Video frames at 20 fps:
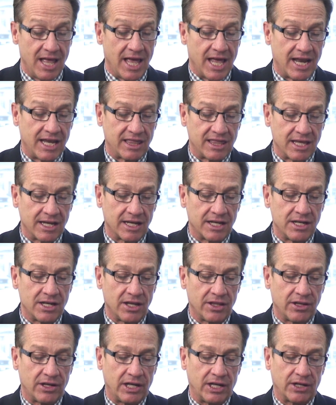And I think
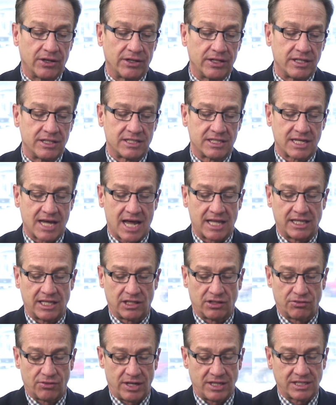another area, Scott,
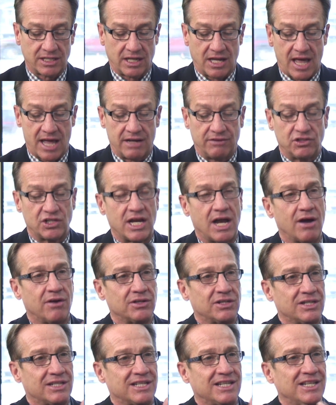that creates a lot of
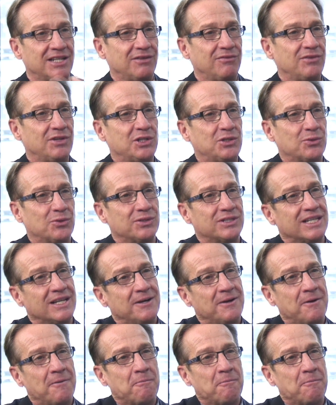challenges in individuals